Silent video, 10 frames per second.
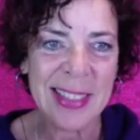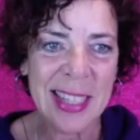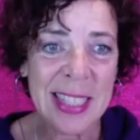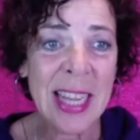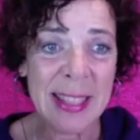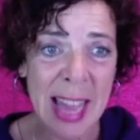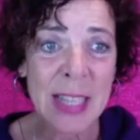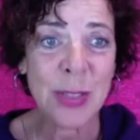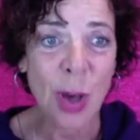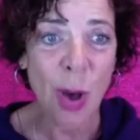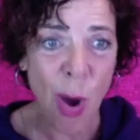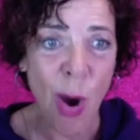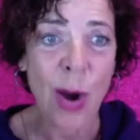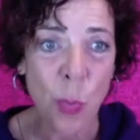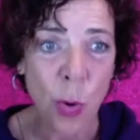That's the
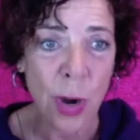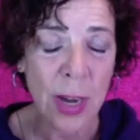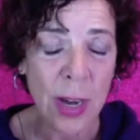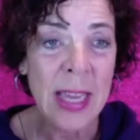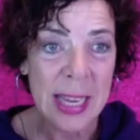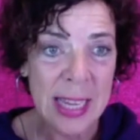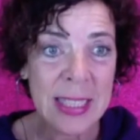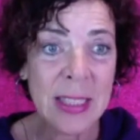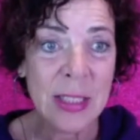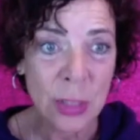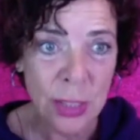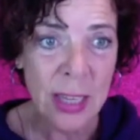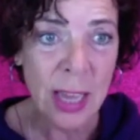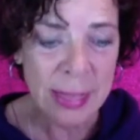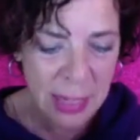hard work. Is look.
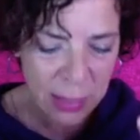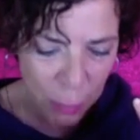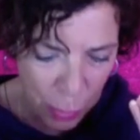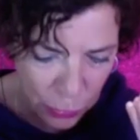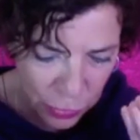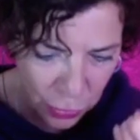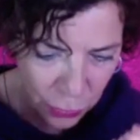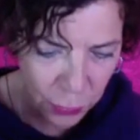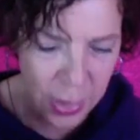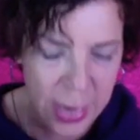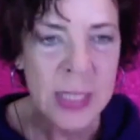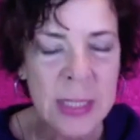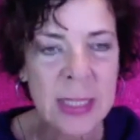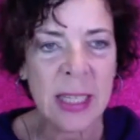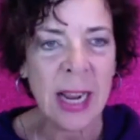I think the most
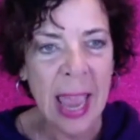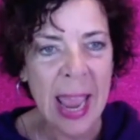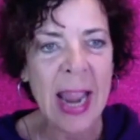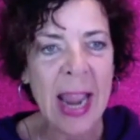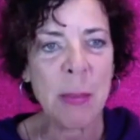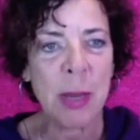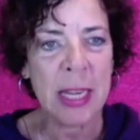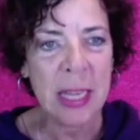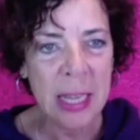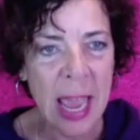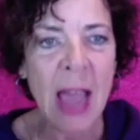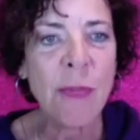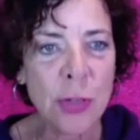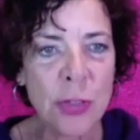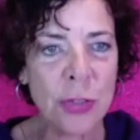courageous thing anybody could
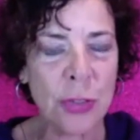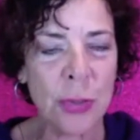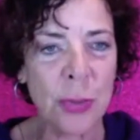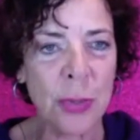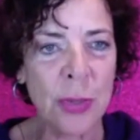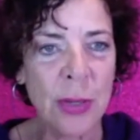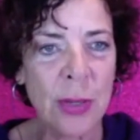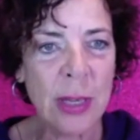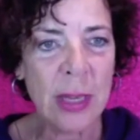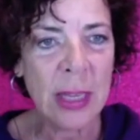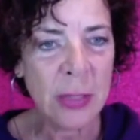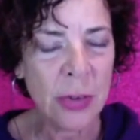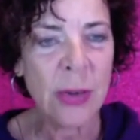ever do in their